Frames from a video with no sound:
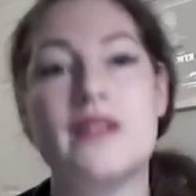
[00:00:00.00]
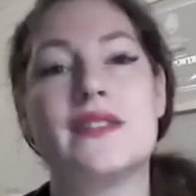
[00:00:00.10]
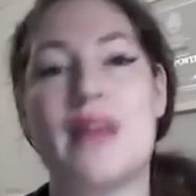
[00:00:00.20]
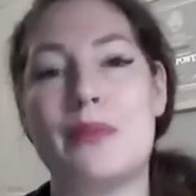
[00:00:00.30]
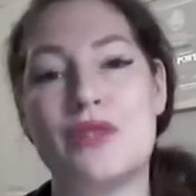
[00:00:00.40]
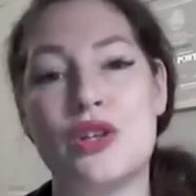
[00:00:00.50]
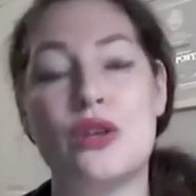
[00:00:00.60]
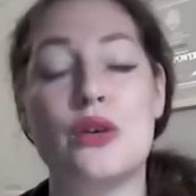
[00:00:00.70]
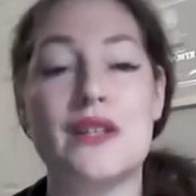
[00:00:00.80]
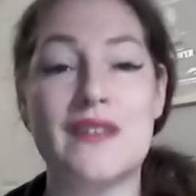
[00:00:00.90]
Step
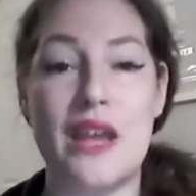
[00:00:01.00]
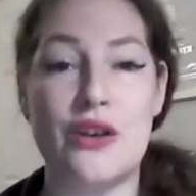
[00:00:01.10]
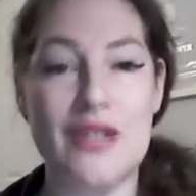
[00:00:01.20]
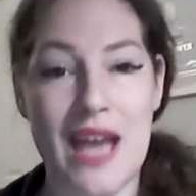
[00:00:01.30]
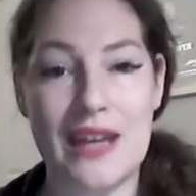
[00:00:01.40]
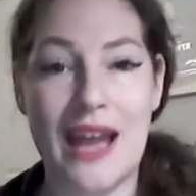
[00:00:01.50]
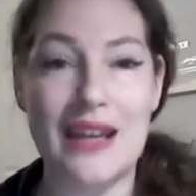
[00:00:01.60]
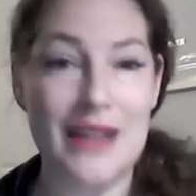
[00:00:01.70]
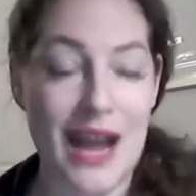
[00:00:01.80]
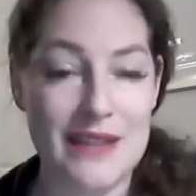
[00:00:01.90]
2 is get your
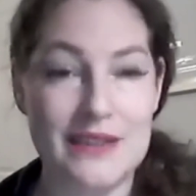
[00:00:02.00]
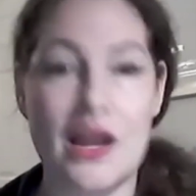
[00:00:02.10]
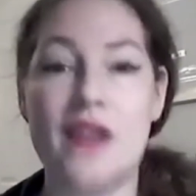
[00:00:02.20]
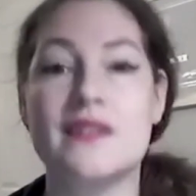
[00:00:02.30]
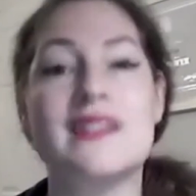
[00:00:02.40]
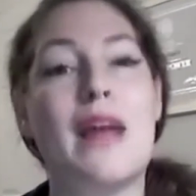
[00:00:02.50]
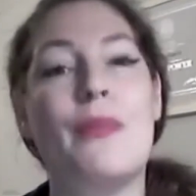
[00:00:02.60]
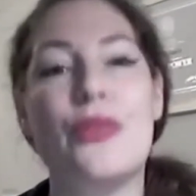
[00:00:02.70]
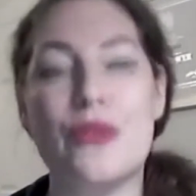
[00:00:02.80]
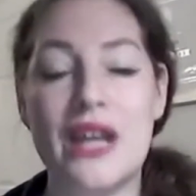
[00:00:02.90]
1099s done.
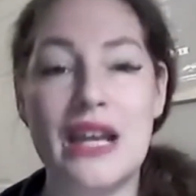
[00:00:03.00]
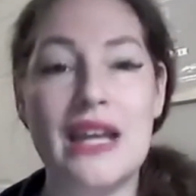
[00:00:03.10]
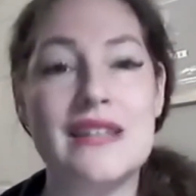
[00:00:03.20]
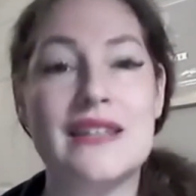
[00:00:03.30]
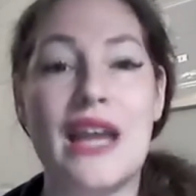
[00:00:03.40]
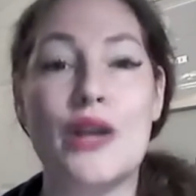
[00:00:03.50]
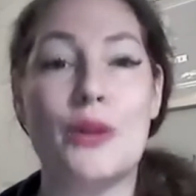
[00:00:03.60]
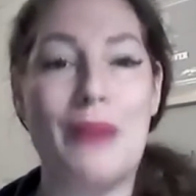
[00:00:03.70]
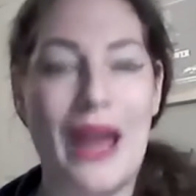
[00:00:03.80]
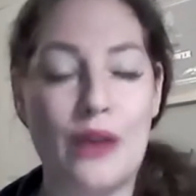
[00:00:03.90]
Step 3 is get your
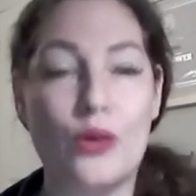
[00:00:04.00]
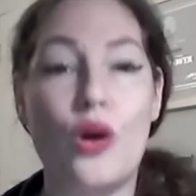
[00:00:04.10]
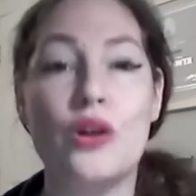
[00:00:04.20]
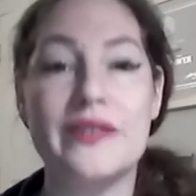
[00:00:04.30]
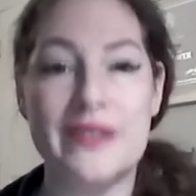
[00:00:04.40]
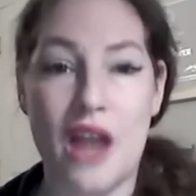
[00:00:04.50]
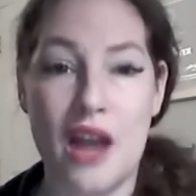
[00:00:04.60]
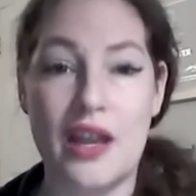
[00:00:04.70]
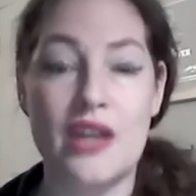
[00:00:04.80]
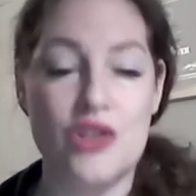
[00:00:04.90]
payroll
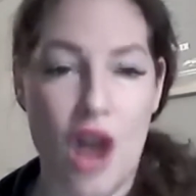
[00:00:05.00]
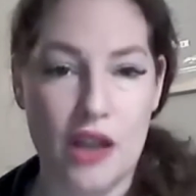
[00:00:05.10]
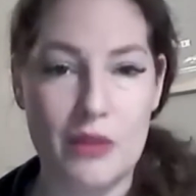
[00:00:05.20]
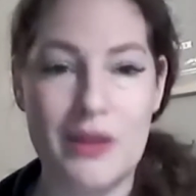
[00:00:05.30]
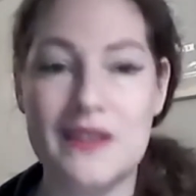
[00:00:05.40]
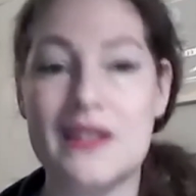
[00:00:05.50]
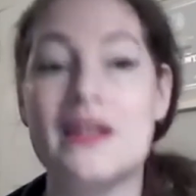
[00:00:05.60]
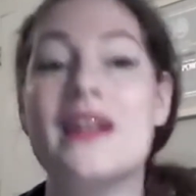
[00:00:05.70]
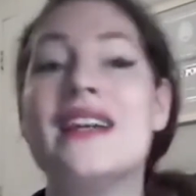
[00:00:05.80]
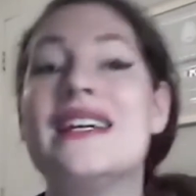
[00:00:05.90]
done and
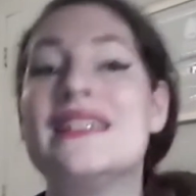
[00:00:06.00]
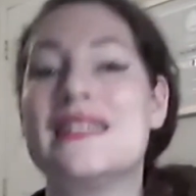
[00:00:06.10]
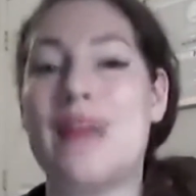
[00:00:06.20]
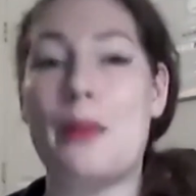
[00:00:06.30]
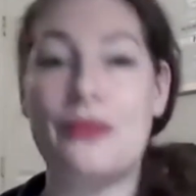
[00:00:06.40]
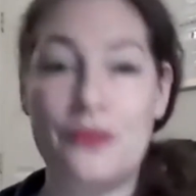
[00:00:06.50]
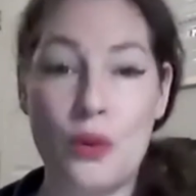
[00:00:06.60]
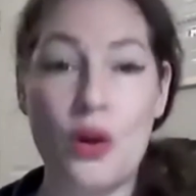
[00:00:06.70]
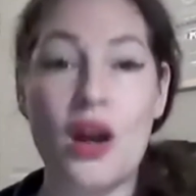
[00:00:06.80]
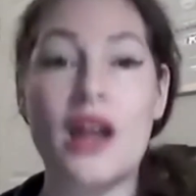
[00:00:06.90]
documented. Step
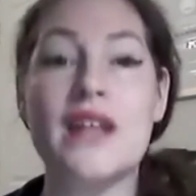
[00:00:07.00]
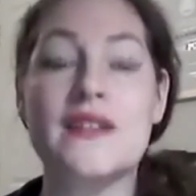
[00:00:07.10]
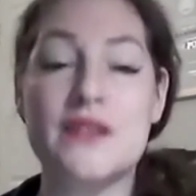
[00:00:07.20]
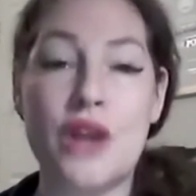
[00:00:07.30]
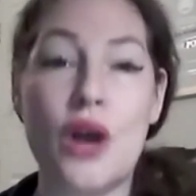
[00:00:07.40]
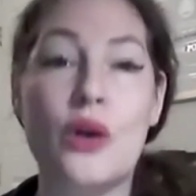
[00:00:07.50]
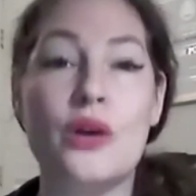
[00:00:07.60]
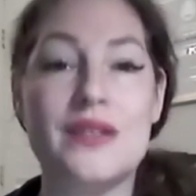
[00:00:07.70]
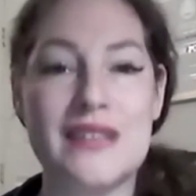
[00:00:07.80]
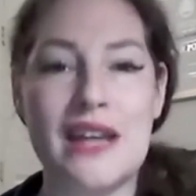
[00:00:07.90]
4 is
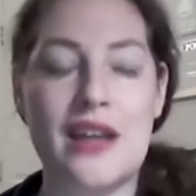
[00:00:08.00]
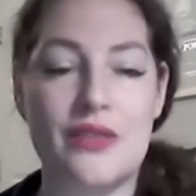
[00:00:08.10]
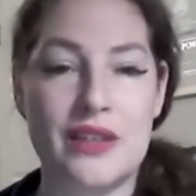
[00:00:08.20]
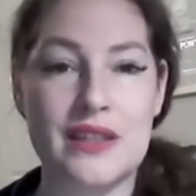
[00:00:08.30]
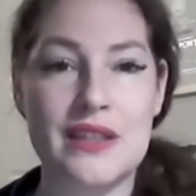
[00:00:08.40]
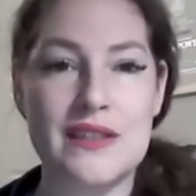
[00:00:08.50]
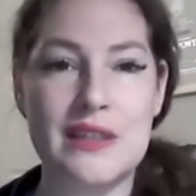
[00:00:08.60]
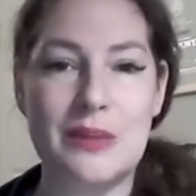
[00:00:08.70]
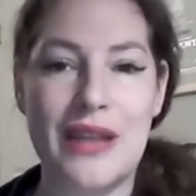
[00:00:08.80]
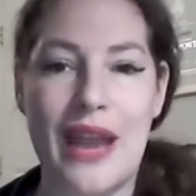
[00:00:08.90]
go send everything to the
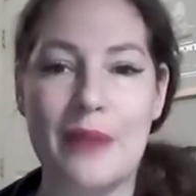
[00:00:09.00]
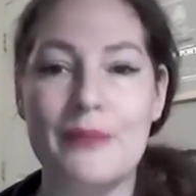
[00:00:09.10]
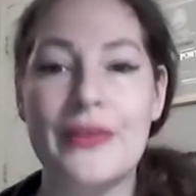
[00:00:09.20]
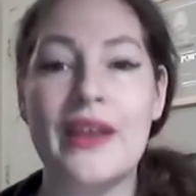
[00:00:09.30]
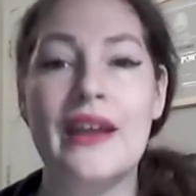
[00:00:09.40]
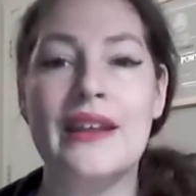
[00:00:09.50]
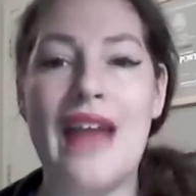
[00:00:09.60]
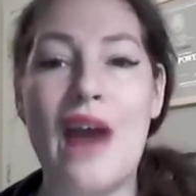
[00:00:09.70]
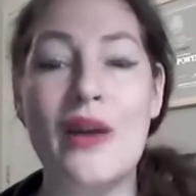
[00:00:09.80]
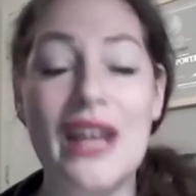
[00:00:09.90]
CPA.
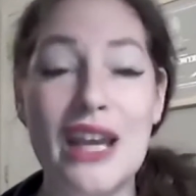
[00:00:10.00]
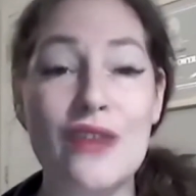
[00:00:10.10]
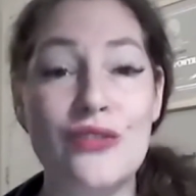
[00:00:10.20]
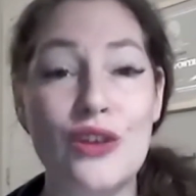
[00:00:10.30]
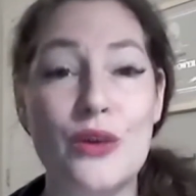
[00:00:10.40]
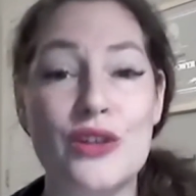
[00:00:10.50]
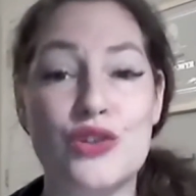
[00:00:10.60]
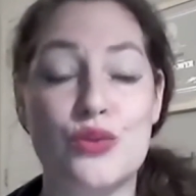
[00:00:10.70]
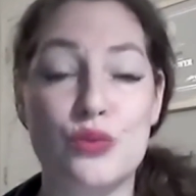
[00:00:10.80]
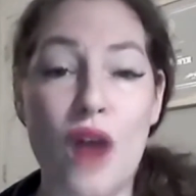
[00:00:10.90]
Now, if you are
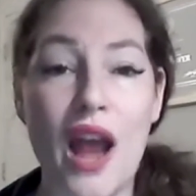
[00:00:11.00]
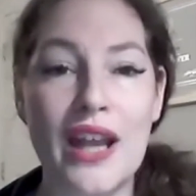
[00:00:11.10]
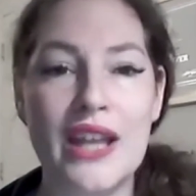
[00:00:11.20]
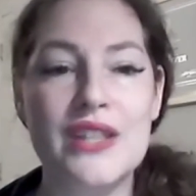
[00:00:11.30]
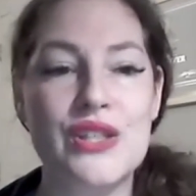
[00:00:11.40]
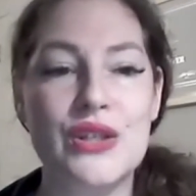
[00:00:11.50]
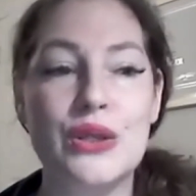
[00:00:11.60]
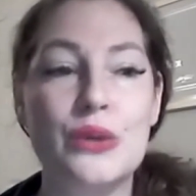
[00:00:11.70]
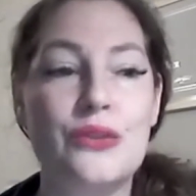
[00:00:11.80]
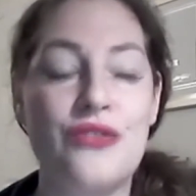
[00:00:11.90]
trying
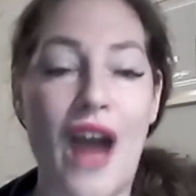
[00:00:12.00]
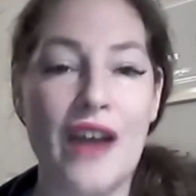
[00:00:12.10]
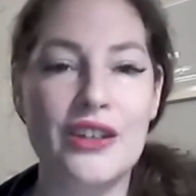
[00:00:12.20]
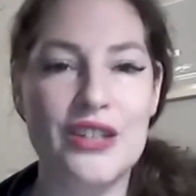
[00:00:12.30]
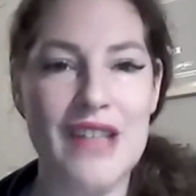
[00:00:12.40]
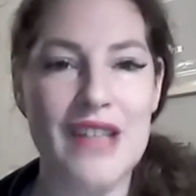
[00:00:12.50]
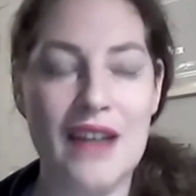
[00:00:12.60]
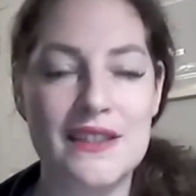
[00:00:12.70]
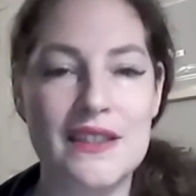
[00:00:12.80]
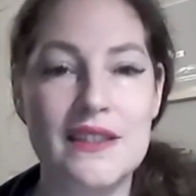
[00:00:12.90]
to file your
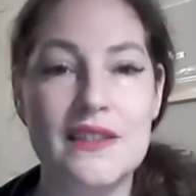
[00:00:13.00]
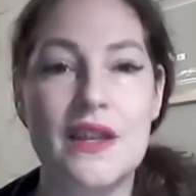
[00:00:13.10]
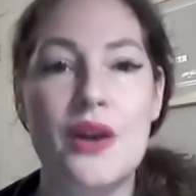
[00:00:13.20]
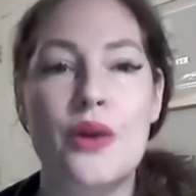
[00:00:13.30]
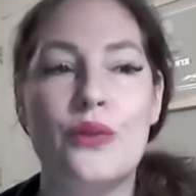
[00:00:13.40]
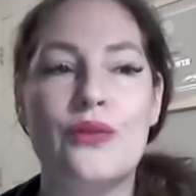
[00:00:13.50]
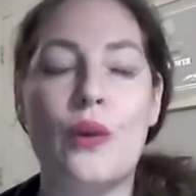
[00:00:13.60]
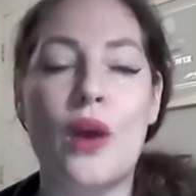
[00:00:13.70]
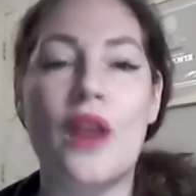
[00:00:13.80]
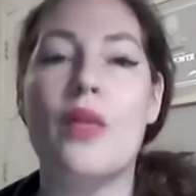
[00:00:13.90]
taxes
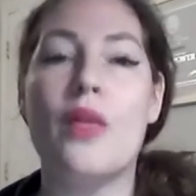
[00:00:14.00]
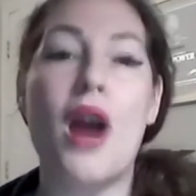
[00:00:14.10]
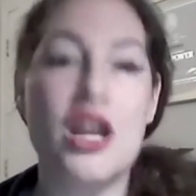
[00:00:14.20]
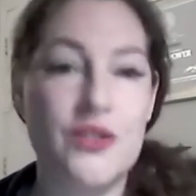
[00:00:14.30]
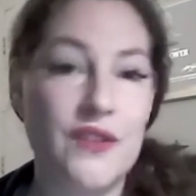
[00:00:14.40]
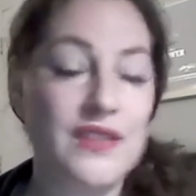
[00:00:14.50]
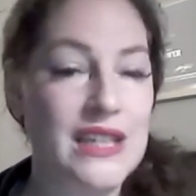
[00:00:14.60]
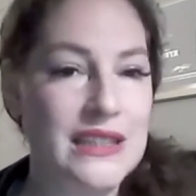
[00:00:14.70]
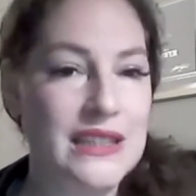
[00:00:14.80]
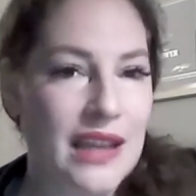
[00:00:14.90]
for the March
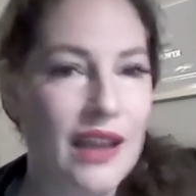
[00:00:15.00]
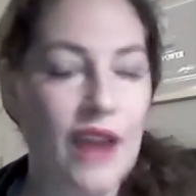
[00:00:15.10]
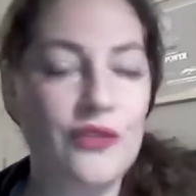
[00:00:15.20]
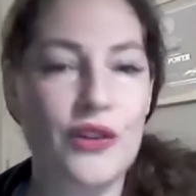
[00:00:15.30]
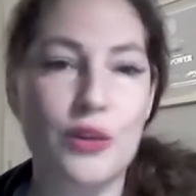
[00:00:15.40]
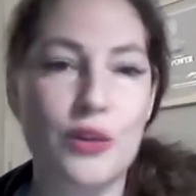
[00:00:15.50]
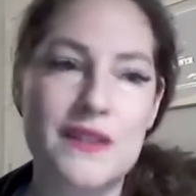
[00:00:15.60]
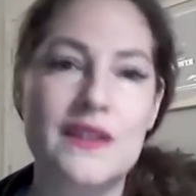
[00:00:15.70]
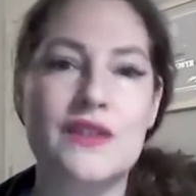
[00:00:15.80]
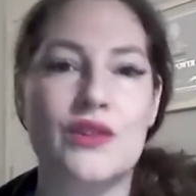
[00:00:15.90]
15 deadline for your
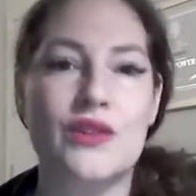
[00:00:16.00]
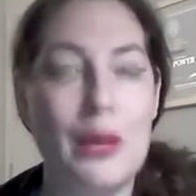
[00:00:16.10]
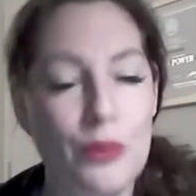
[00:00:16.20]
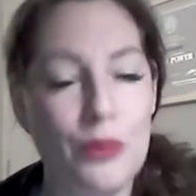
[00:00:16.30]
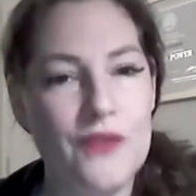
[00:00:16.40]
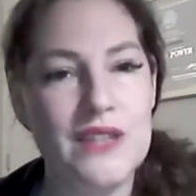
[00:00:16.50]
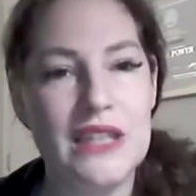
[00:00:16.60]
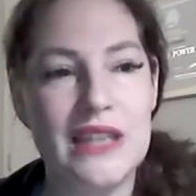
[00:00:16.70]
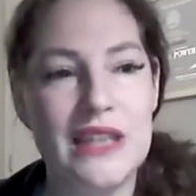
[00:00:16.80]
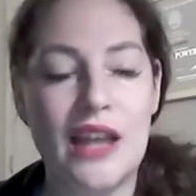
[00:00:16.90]
business or the April
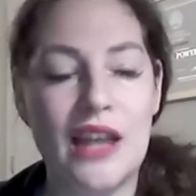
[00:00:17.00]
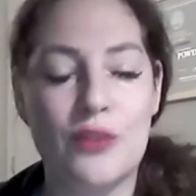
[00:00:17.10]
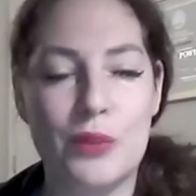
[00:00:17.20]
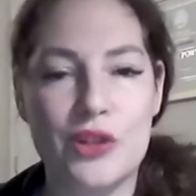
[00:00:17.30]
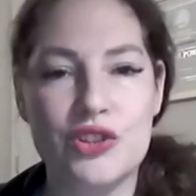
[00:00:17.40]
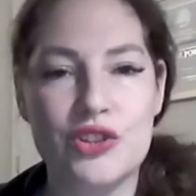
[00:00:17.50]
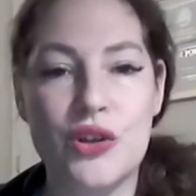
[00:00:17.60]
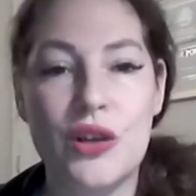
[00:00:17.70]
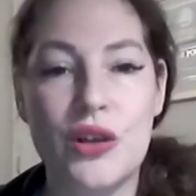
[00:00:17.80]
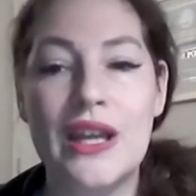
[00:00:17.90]
15 deadline for personal,